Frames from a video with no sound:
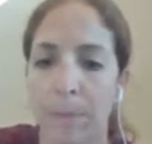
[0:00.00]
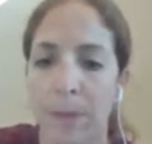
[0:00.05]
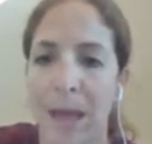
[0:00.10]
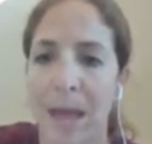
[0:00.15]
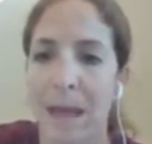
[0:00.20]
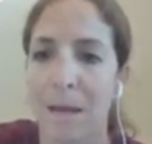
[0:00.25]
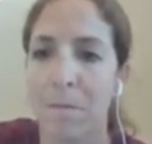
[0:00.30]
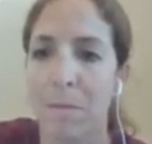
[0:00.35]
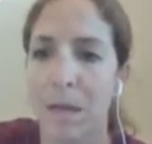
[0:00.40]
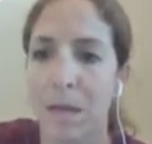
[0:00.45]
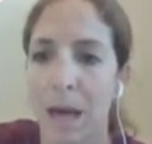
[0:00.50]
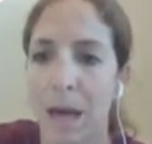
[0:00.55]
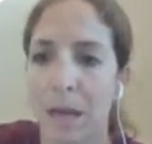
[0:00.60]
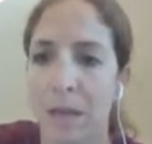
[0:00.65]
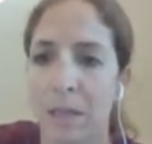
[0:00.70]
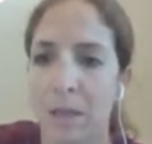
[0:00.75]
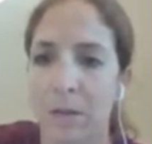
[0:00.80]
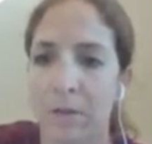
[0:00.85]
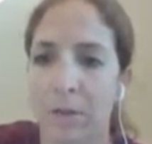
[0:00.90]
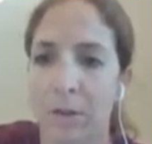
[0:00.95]

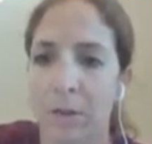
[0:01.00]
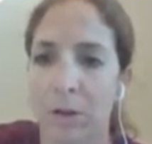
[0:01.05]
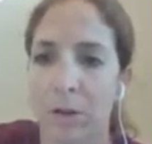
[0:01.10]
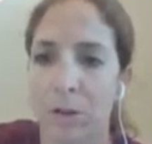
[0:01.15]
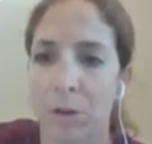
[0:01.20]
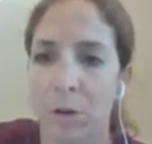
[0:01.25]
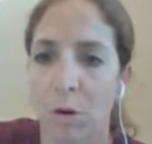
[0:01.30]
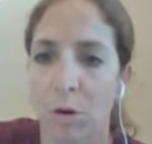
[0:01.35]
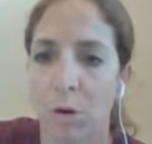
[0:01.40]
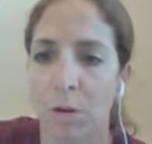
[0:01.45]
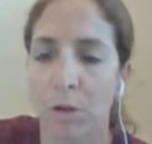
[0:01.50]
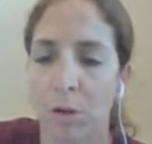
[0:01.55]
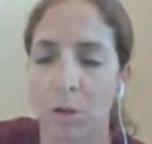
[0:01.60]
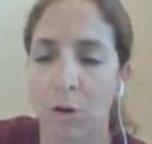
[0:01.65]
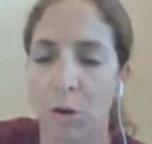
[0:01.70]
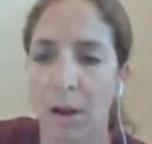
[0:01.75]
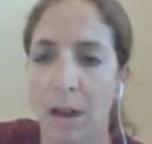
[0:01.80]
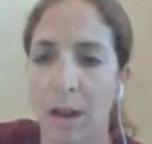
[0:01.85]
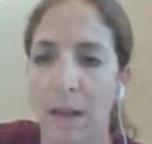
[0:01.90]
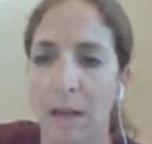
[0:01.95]
ABS for
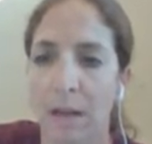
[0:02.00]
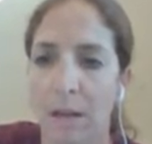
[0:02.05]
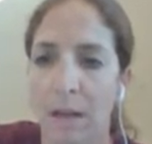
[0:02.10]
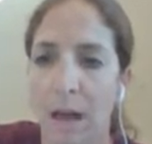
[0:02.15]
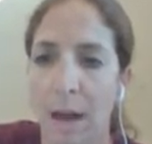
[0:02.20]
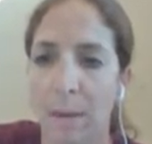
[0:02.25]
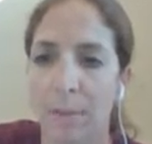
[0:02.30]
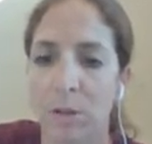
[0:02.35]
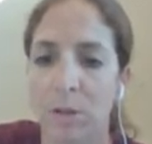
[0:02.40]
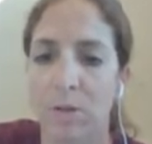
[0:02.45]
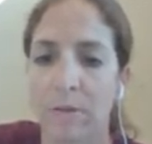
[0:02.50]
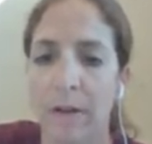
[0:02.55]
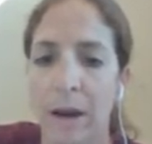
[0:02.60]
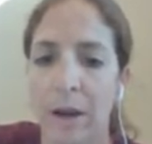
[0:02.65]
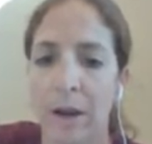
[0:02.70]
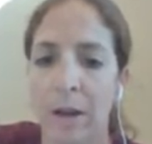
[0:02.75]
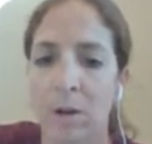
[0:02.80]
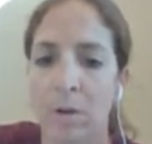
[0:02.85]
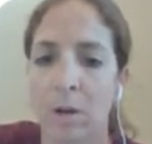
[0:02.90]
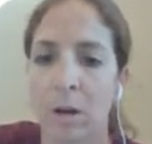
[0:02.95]
shorthand absolute
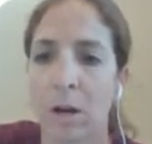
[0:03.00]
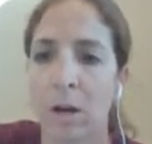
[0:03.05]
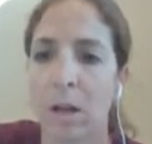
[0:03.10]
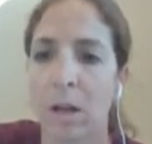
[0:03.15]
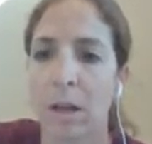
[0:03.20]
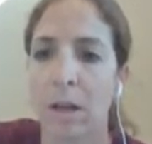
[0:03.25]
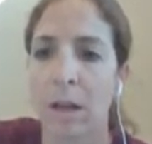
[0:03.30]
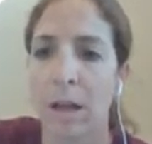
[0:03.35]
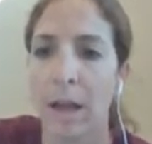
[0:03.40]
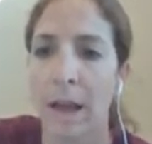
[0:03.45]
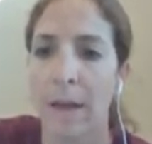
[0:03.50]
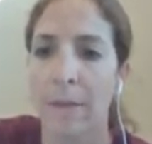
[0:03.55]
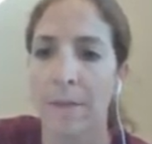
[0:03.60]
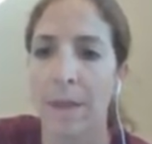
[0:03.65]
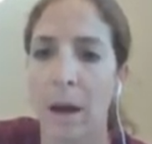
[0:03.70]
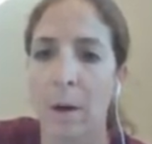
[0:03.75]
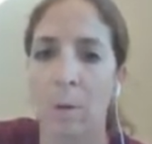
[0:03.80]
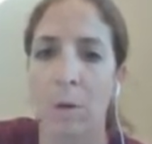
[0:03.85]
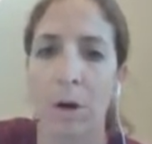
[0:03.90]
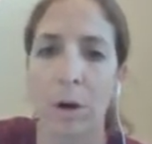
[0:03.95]
value, and
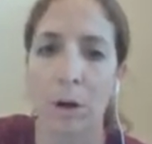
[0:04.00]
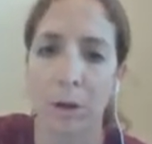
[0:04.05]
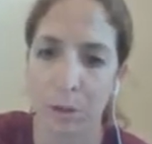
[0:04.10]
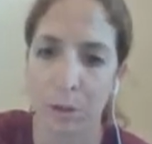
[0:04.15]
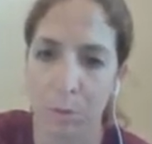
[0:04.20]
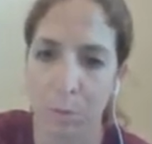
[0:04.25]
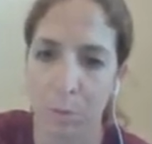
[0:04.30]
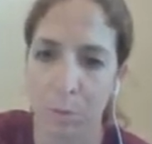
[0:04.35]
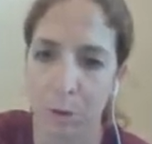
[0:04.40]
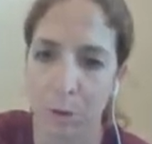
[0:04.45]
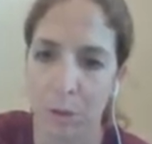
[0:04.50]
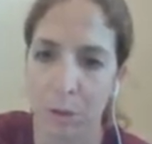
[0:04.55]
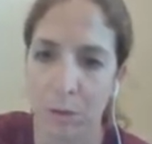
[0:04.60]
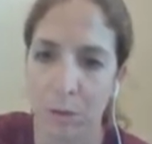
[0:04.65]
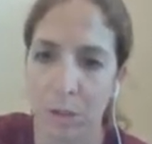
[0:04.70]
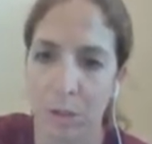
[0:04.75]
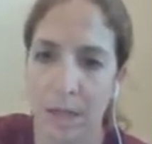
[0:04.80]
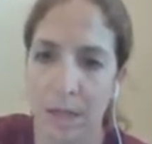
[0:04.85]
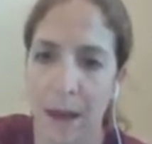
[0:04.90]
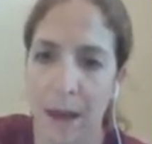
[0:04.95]
that would also
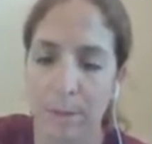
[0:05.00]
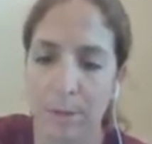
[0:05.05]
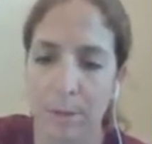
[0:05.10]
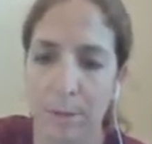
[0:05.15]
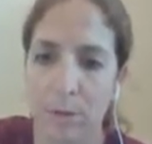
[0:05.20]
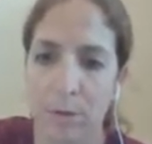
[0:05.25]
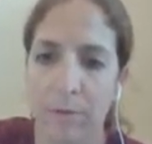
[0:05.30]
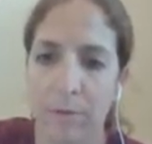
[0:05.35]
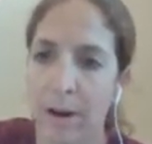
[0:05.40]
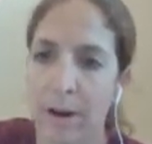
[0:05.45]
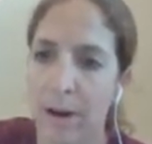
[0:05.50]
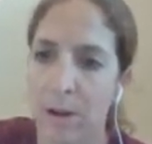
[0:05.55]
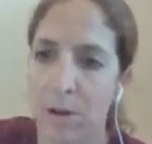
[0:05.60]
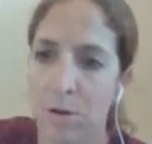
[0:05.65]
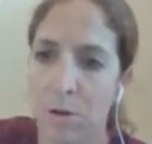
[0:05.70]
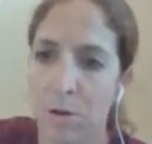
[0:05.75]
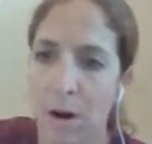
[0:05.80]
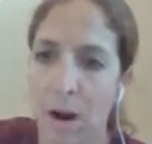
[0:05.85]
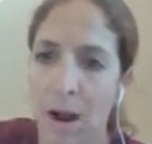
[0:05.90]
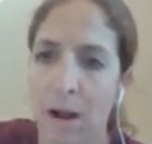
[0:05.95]
produce the absolute
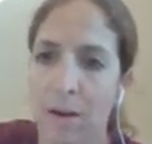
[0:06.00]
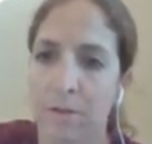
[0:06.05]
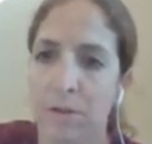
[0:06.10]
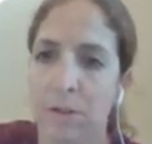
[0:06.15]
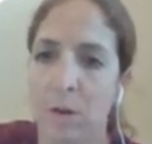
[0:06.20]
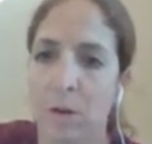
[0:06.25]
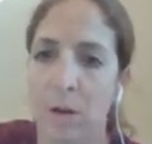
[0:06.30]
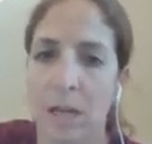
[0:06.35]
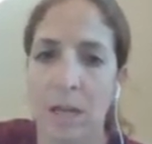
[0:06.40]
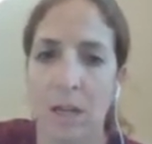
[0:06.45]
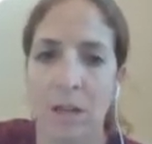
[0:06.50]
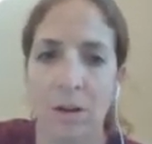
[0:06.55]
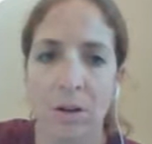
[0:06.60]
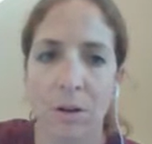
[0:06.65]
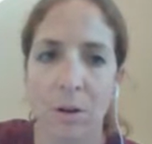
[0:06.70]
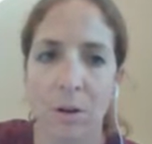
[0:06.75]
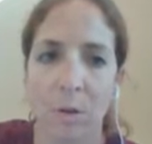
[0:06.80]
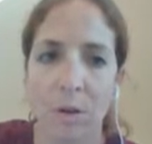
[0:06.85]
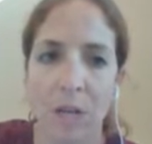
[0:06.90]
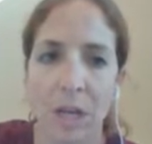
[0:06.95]
value graph. So either
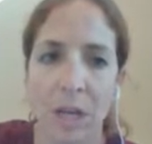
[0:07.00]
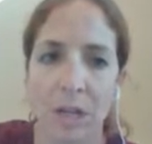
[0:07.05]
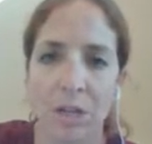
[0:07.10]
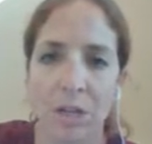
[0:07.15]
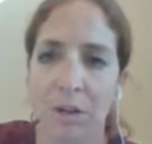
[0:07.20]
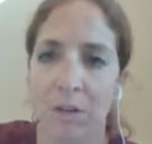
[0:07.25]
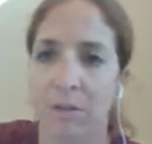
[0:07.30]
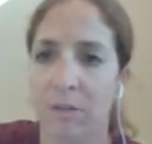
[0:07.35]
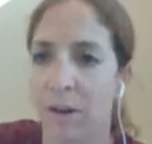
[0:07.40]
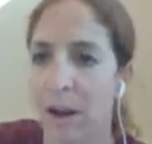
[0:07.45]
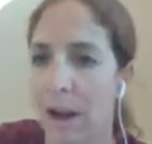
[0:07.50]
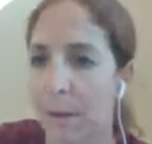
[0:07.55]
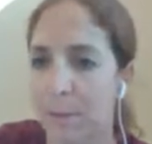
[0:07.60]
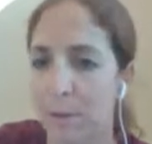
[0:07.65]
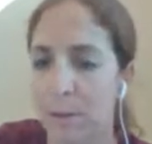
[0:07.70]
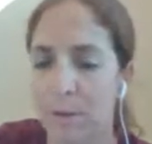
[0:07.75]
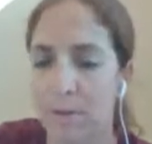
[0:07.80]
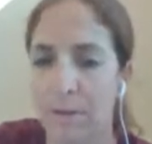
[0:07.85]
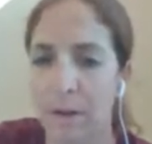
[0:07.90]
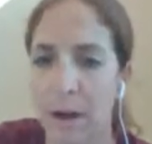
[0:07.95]
notation for
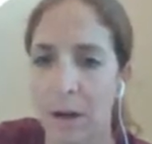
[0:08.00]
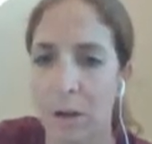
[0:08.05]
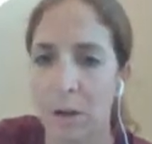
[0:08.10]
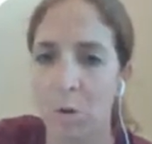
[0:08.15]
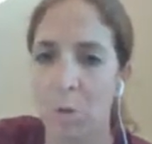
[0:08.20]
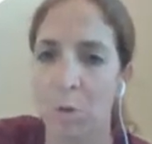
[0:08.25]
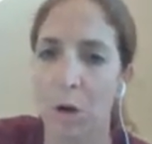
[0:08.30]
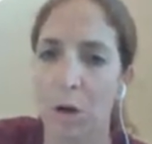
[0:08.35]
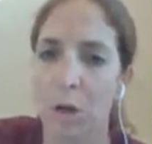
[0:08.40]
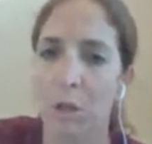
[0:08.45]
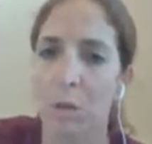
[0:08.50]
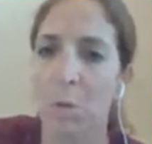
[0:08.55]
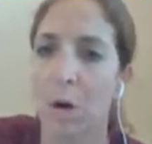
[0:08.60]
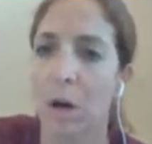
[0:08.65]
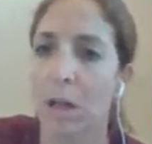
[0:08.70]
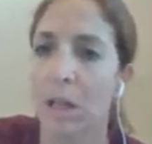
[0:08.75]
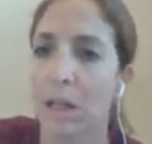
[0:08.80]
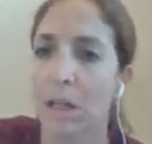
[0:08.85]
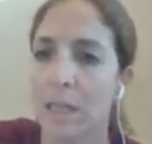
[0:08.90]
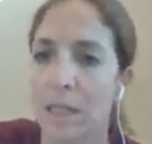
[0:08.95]
absolute value works
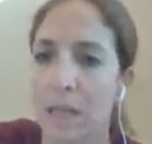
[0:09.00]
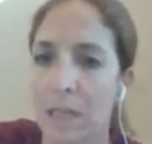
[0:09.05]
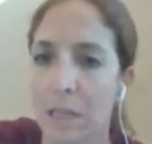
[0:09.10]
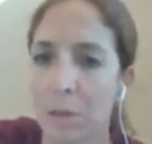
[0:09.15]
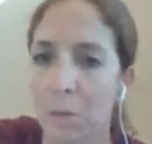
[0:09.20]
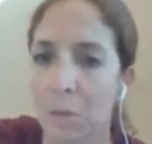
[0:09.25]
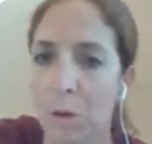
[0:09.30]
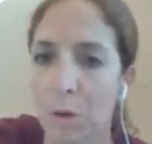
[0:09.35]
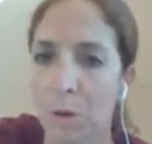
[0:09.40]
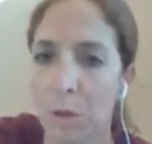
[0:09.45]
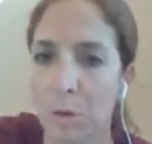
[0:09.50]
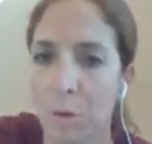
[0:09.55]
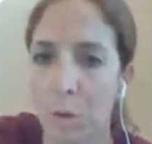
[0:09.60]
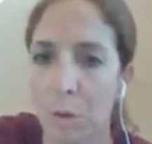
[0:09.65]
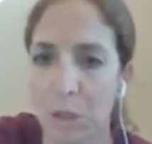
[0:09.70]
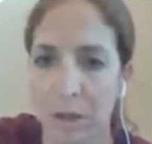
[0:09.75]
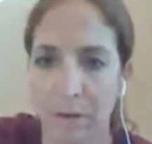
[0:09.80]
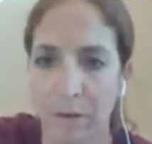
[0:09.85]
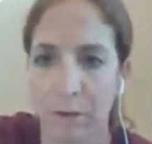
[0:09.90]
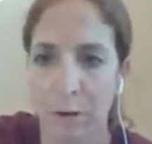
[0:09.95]
well in Desmos,
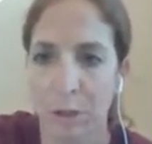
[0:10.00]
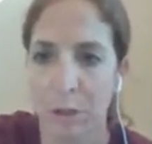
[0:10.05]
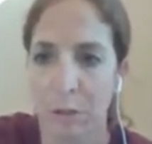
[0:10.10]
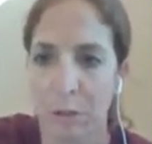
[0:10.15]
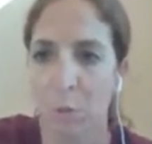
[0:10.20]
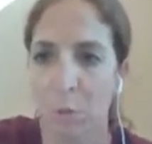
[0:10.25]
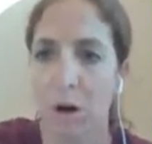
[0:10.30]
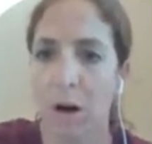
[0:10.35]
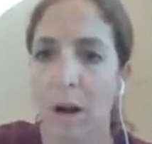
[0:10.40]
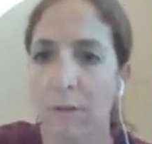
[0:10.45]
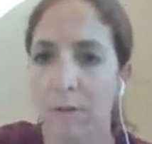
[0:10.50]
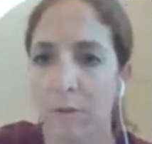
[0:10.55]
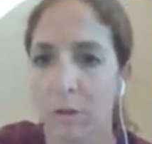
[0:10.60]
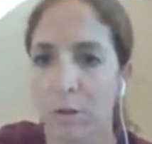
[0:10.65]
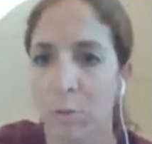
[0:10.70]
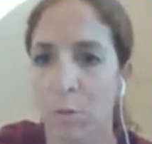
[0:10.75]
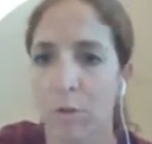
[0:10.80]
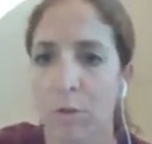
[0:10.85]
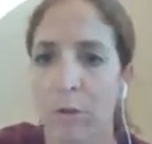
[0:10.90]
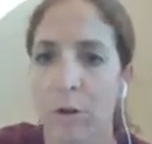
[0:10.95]
whichever is more
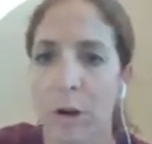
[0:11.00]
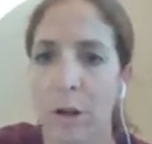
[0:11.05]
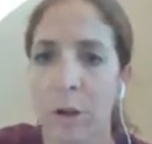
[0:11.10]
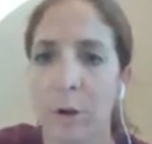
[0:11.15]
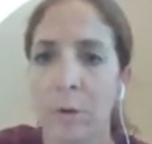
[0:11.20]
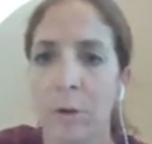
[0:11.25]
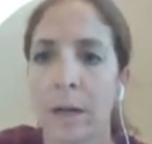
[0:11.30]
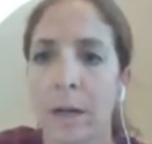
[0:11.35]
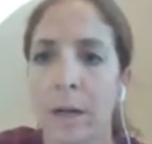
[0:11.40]
comfortable for you.